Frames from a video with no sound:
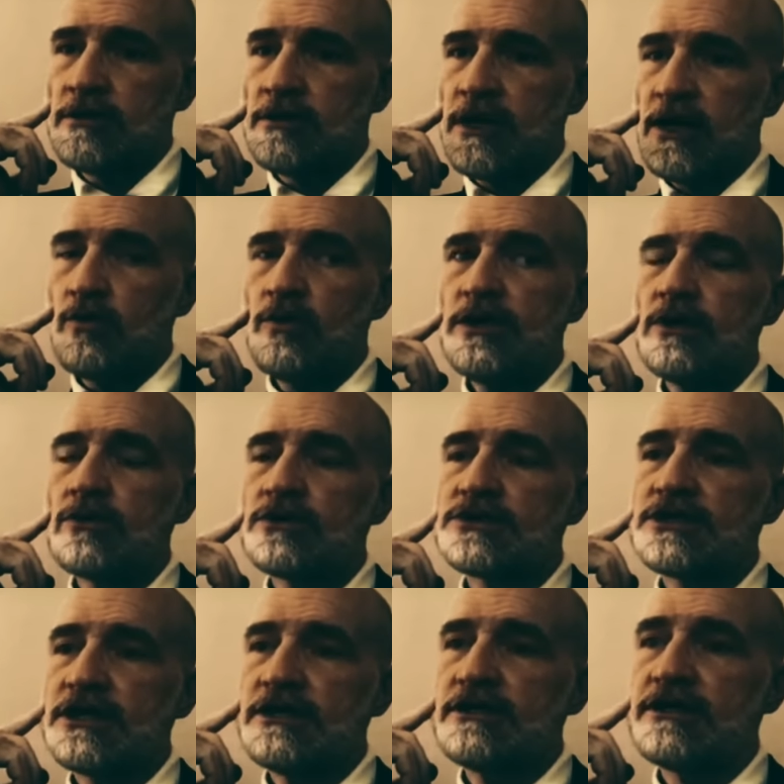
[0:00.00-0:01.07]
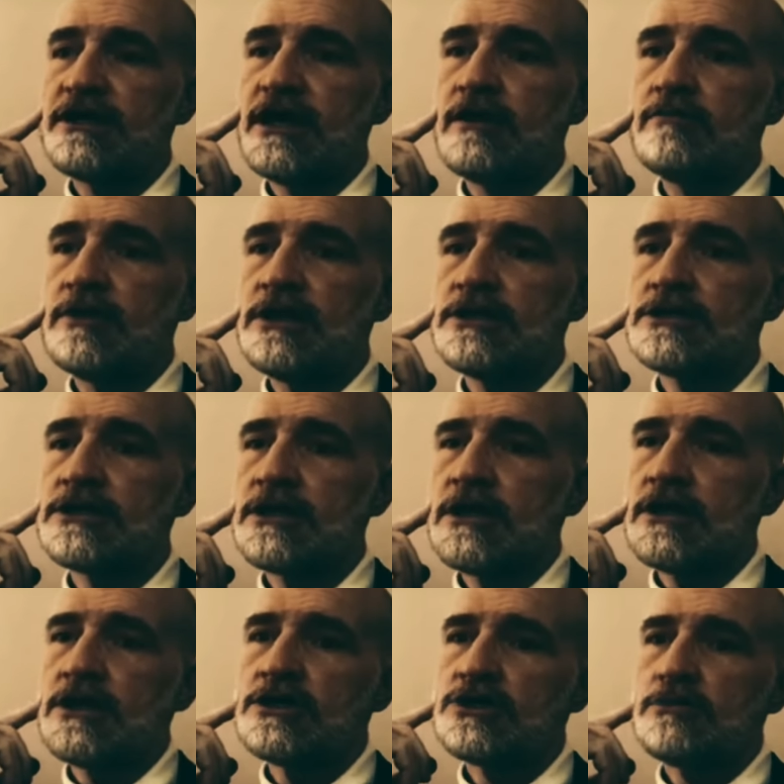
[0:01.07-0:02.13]
And we don't say that that means
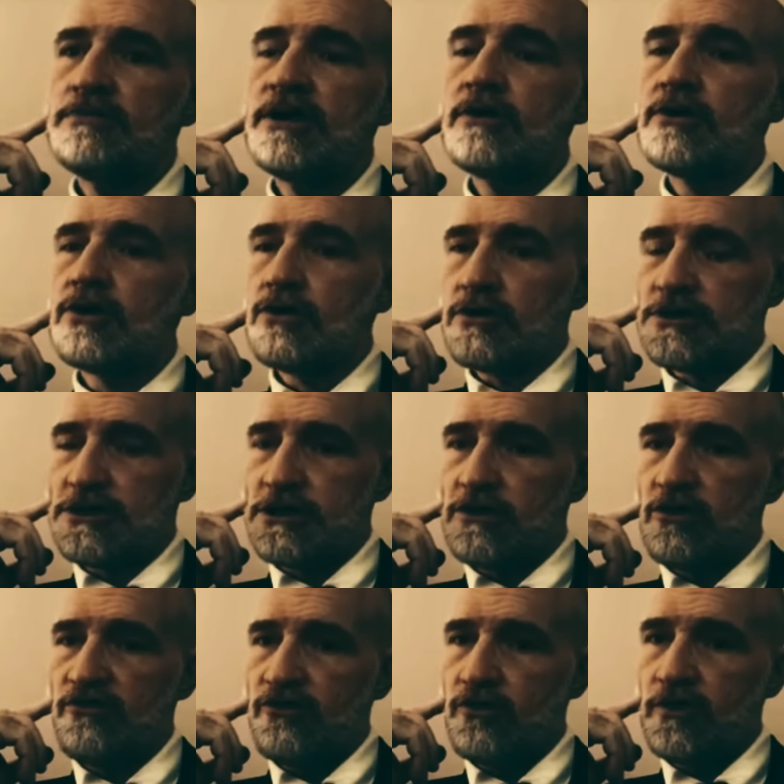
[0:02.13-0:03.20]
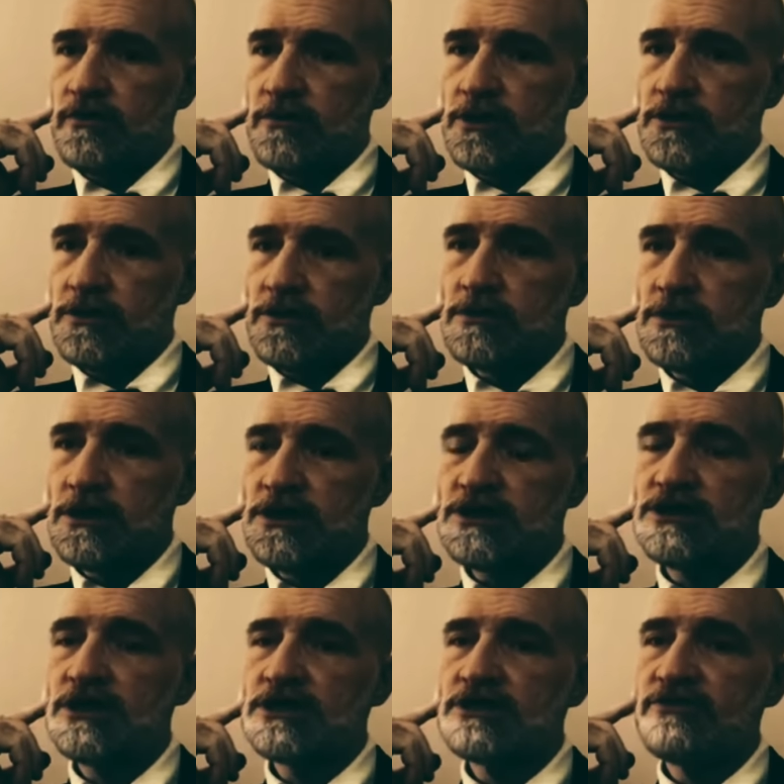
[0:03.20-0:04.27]
superiority over women. It's
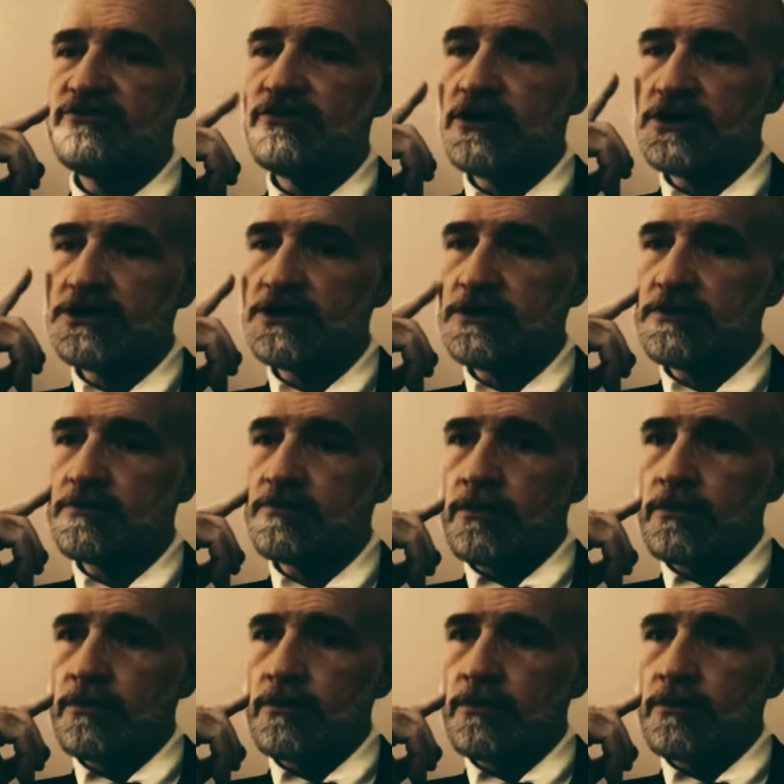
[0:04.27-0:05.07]
just a function.